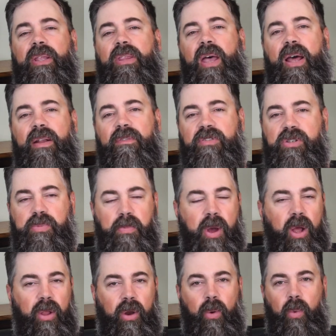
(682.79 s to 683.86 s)
a ton of
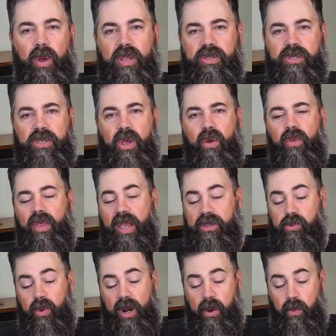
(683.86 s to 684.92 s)
smaller ones, so
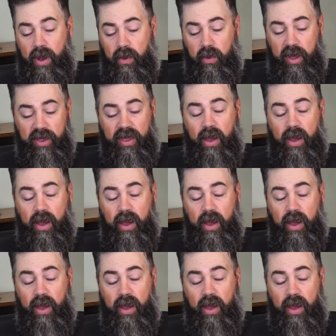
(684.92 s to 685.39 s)
that's what I went with.